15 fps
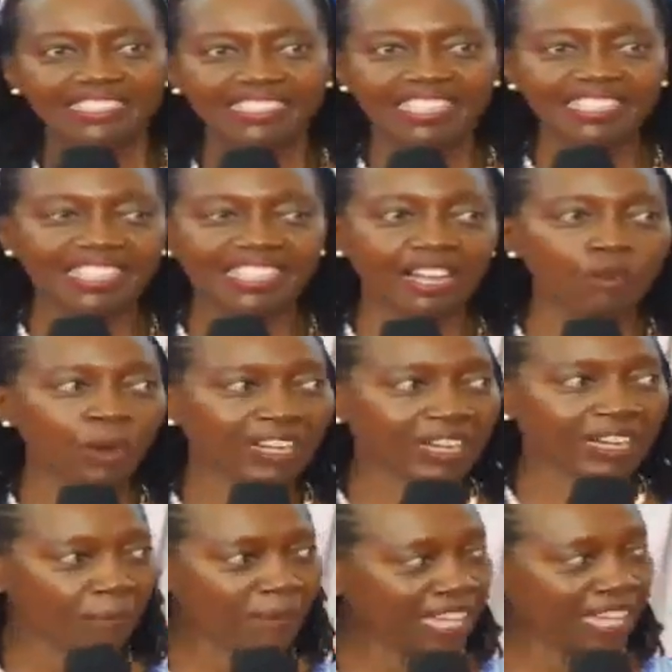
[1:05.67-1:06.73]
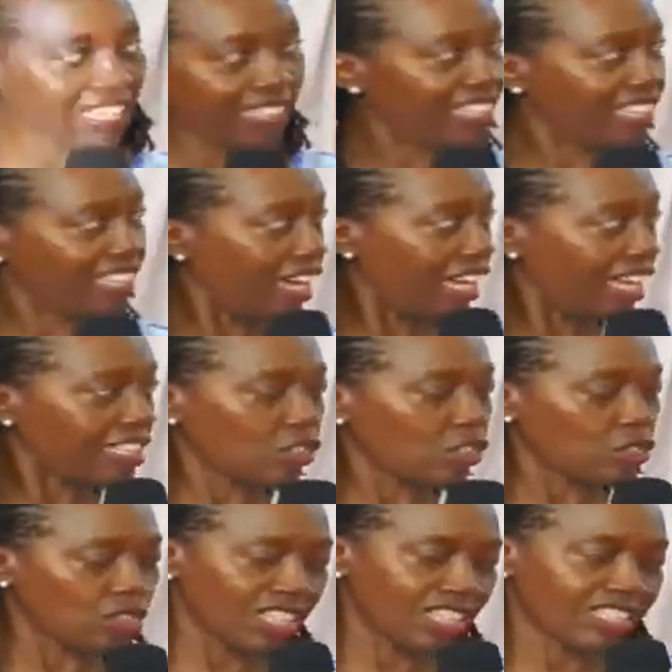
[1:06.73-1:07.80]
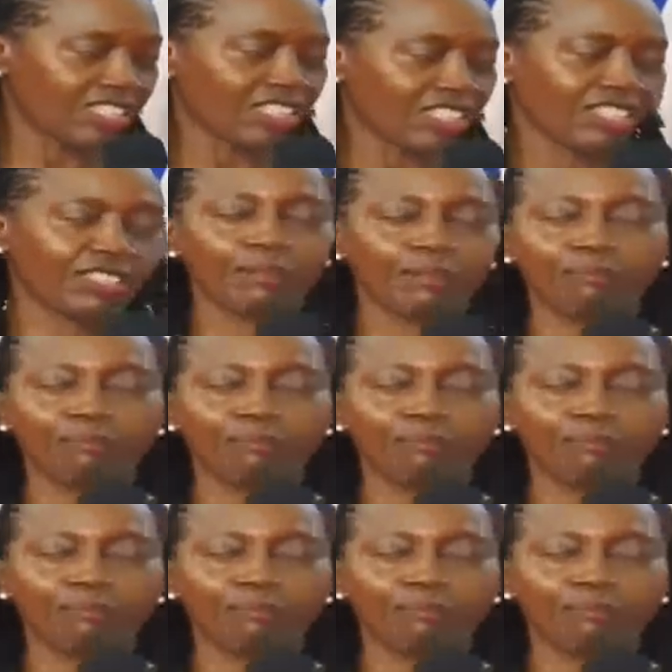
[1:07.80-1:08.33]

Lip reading: Sitakuwa na mengi. I'll associate